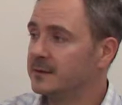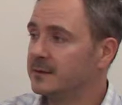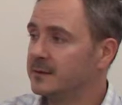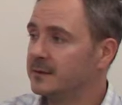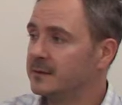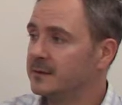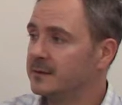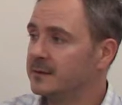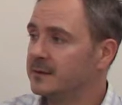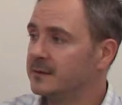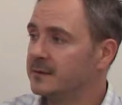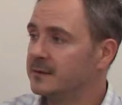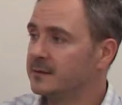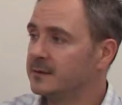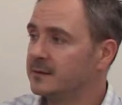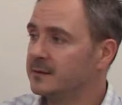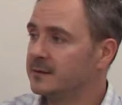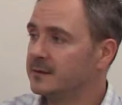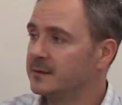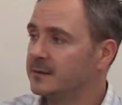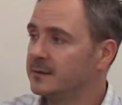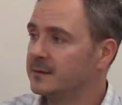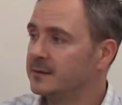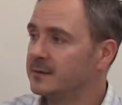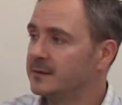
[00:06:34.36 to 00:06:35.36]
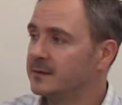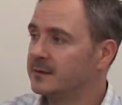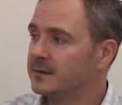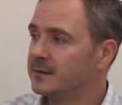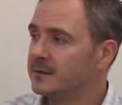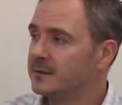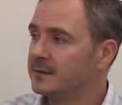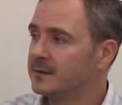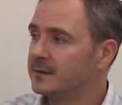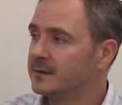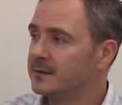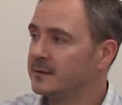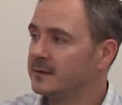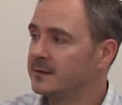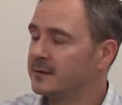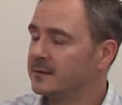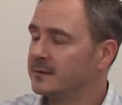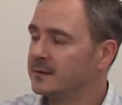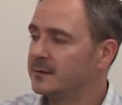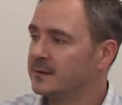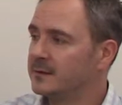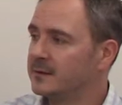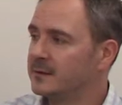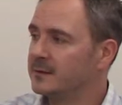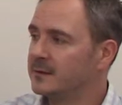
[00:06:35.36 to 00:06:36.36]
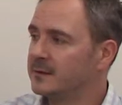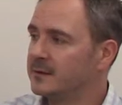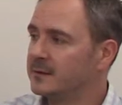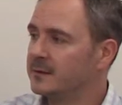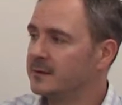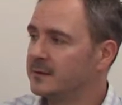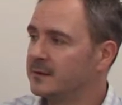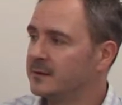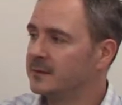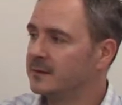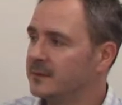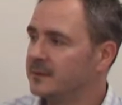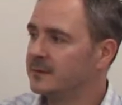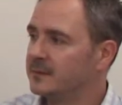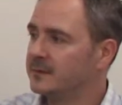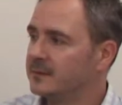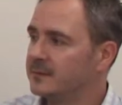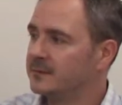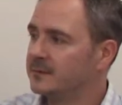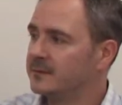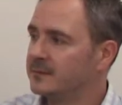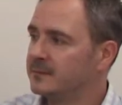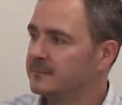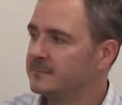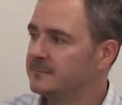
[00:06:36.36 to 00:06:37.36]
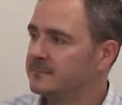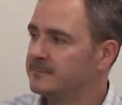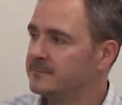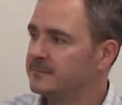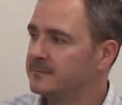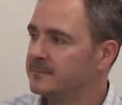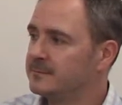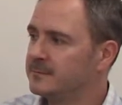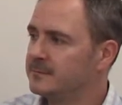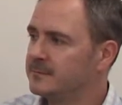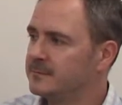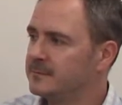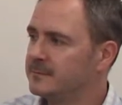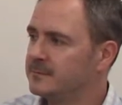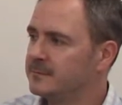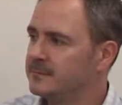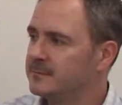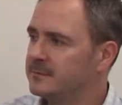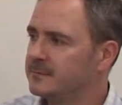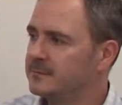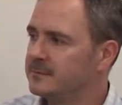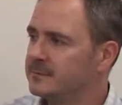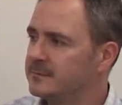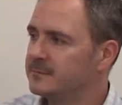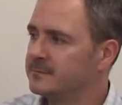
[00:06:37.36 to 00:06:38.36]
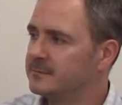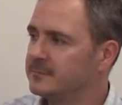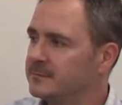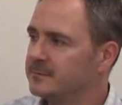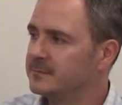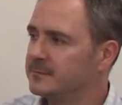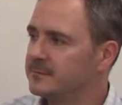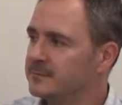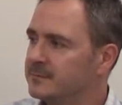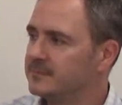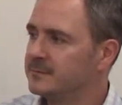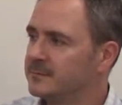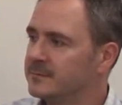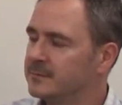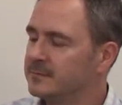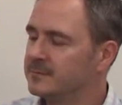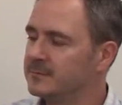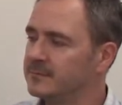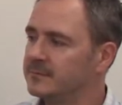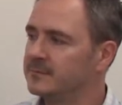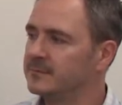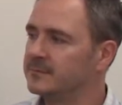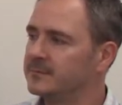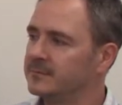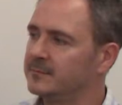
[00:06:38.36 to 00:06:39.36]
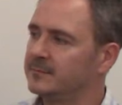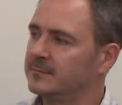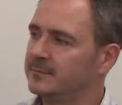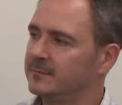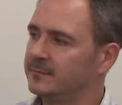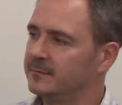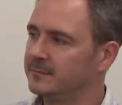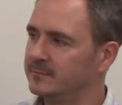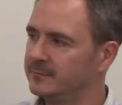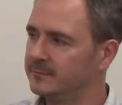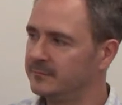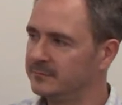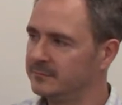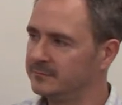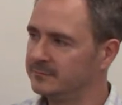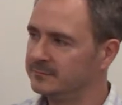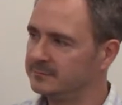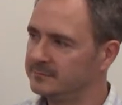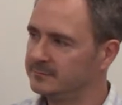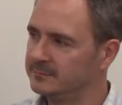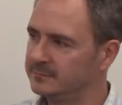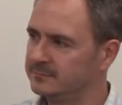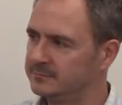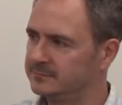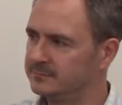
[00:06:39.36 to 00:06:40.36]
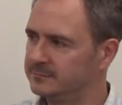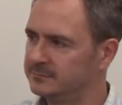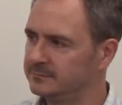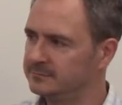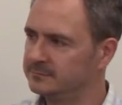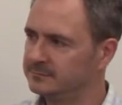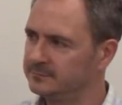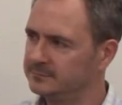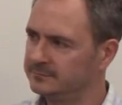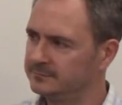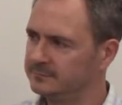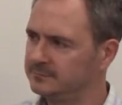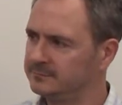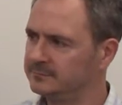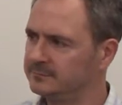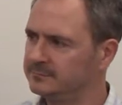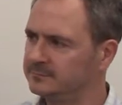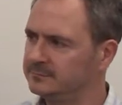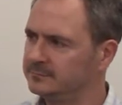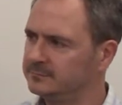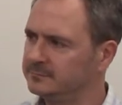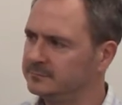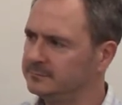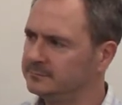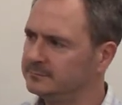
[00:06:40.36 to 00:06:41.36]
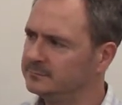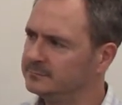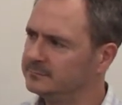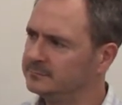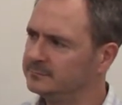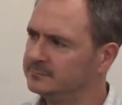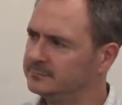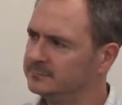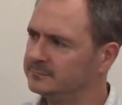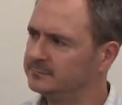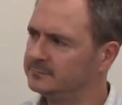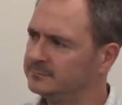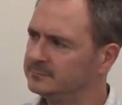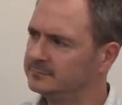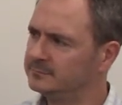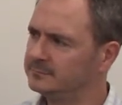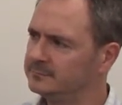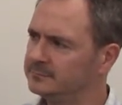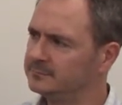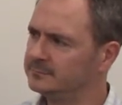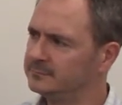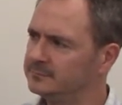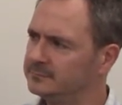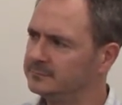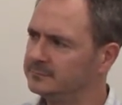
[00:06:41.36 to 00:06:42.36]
The person shown says nothing.